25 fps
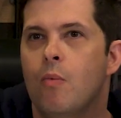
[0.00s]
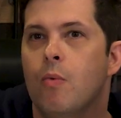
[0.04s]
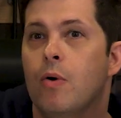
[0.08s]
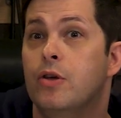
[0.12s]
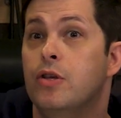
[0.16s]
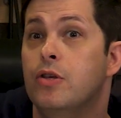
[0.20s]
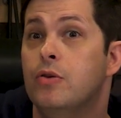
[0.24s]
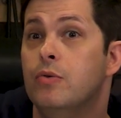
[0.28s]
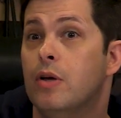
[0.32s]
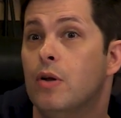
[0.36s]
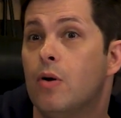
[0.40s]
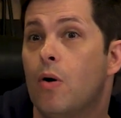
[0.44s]
well,
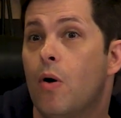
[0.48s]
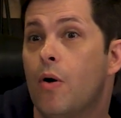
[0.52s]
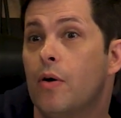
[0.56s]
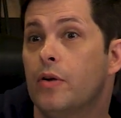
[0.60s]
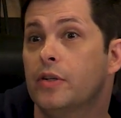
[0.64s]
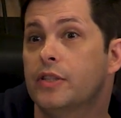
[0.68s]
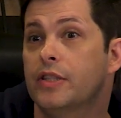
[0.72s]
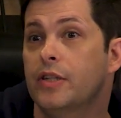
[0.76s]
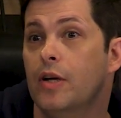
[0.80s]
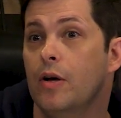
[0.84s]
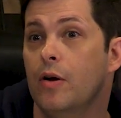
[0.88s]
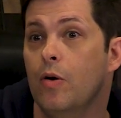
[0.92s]
you can
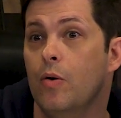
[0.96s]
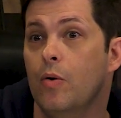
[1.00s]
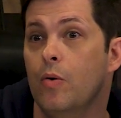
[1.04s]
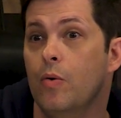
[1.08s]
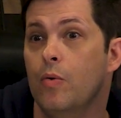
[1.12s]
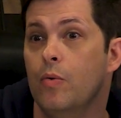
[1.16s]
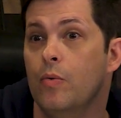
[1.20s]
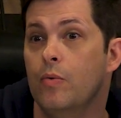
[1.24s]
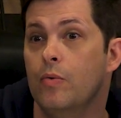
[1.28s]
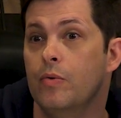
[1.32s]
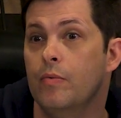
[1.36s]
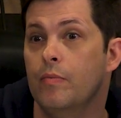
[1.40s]

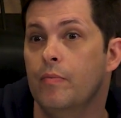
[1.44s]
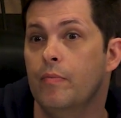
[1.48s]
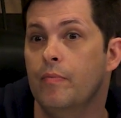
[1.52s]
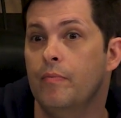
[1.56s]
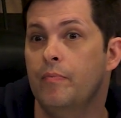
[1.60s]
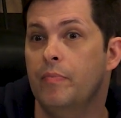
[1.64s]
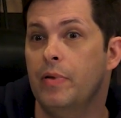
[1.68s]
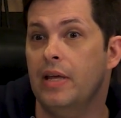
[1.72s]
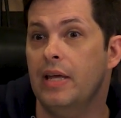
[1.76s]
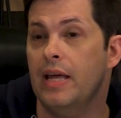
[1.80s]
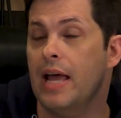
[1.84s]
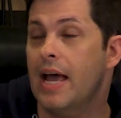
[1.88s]
also
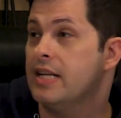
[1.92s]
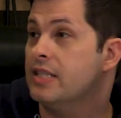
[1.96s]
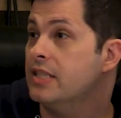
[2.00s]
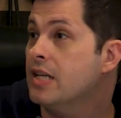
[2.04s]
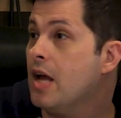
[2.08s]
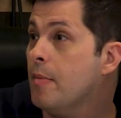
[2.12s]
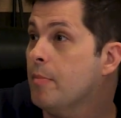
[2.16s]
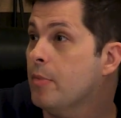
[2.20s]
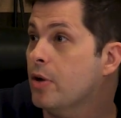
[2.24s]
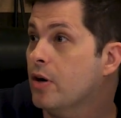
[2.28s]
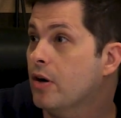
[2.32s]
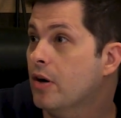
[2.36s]
be a
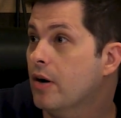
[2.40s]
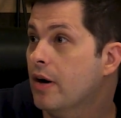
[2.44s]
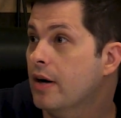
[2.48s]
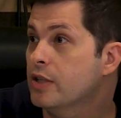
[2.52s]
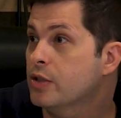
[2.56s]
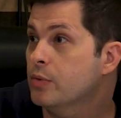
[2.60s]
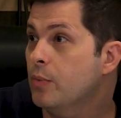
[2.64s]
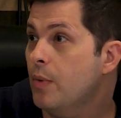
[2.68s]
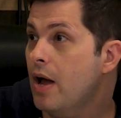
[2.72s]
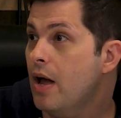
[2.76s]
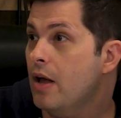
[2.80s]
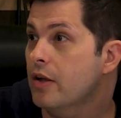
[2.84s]
summoner
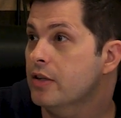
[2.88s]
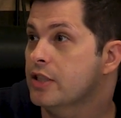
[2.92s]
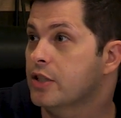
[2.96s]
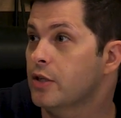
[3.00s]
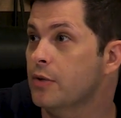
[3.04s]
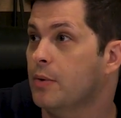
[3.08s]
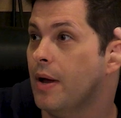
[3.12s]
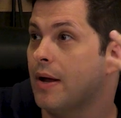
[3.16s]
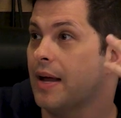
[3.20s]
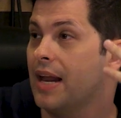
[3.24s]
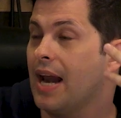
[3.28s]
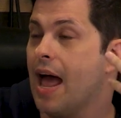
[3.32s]
as well. So
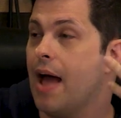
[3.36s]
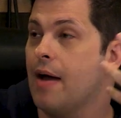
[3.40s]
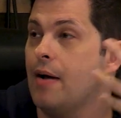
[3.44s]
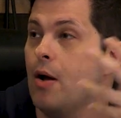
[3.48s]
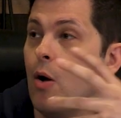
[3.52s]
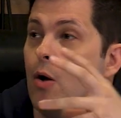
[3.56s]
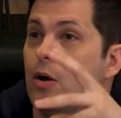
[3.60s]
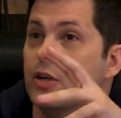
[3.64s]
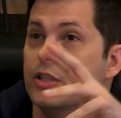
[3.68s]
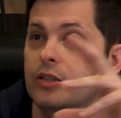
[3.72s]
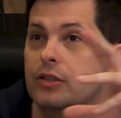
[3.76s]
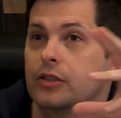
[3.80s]
you can
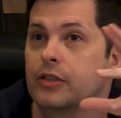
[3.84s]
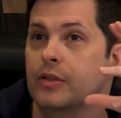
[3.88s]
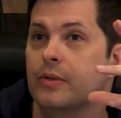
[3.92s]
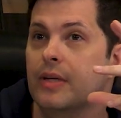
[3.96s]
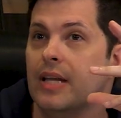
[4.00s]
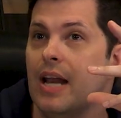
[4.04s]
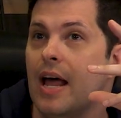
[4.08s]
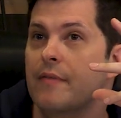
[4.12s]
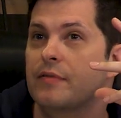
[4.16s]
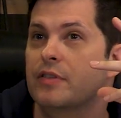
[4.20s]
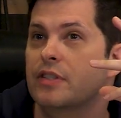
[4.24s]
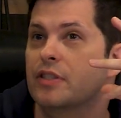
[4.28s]

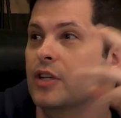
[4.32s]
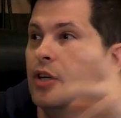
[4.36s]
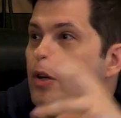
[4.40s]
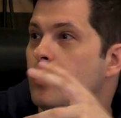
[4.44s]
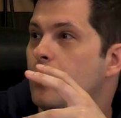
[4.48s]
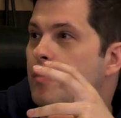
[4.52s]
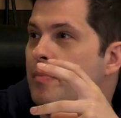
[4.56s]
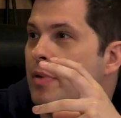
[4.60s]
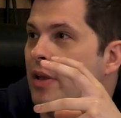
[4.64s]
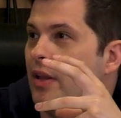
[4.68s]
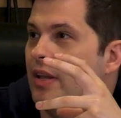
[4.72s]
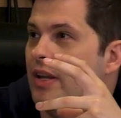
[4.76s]
have
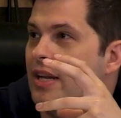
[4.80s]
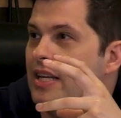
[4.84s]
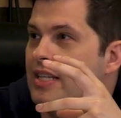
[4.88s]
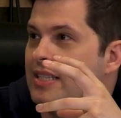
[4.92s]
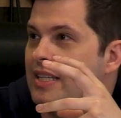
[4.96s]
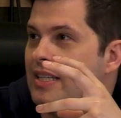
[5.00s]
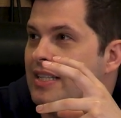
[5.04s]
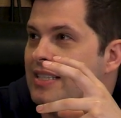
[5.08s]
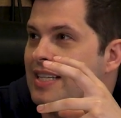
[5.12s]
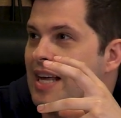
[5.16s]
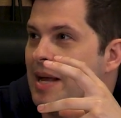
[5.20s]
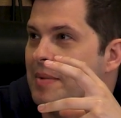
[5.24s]
two abilities
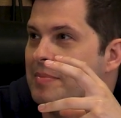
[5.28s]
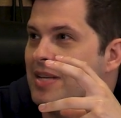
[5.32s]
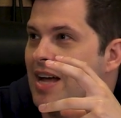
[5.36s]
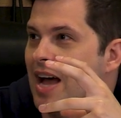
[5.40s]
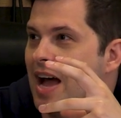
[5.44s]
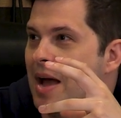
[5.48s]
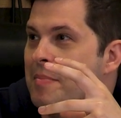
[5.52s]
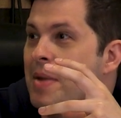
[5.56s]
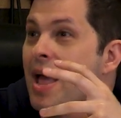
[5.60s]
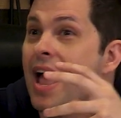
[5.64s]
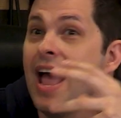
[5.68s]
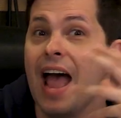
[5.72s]
at the same
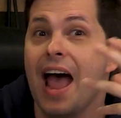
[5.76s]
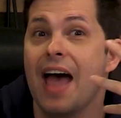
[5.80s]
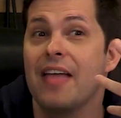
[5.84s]
time.